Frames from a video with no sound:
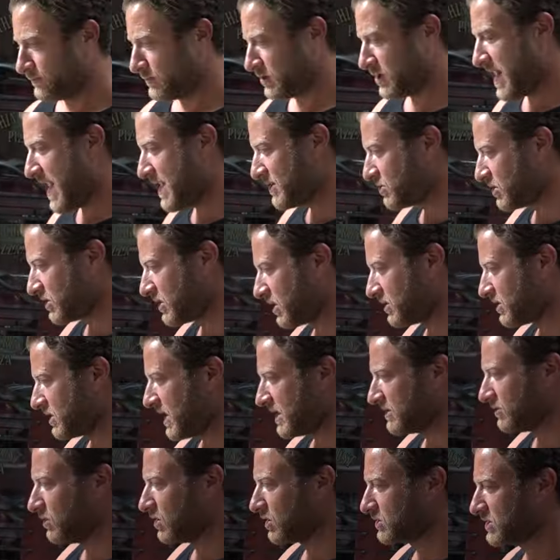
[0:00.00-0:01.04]
So that's what the
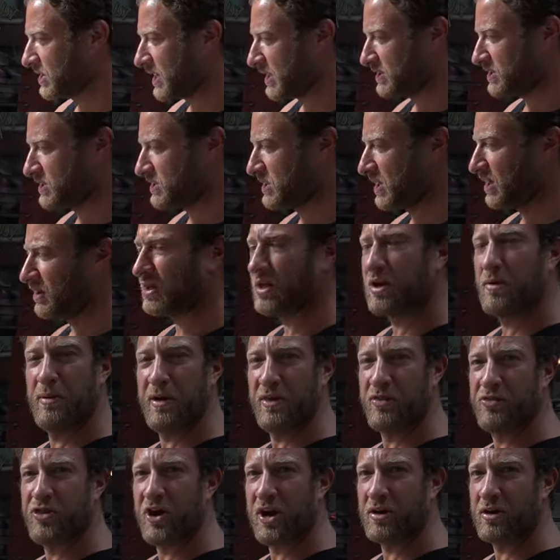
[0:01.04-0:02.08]
thin looks like. Still a little
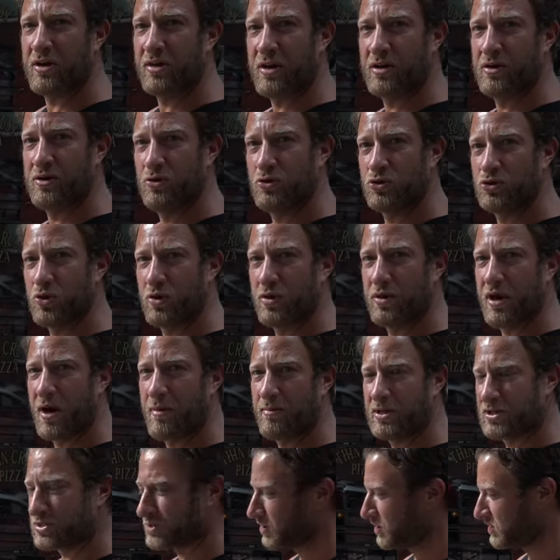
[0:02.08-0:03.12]
bit thicker than usual. It
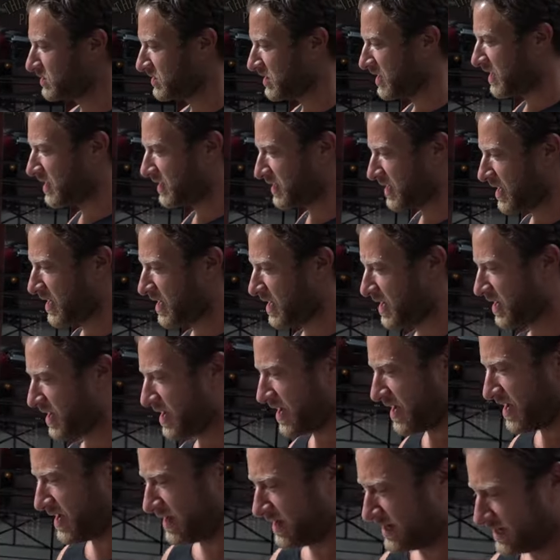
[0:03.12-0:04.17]
almost looks like
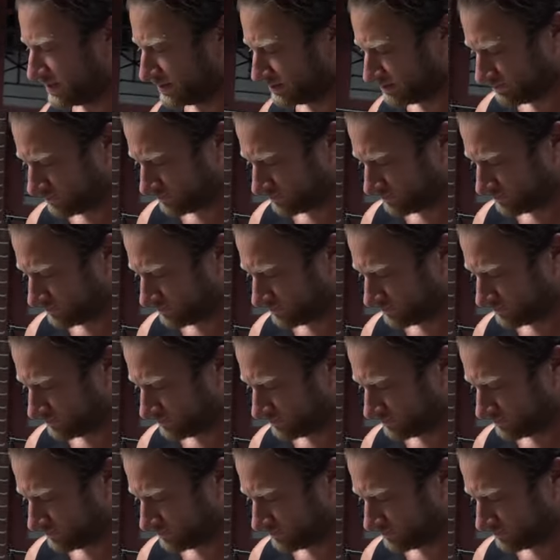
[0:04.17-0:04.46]
a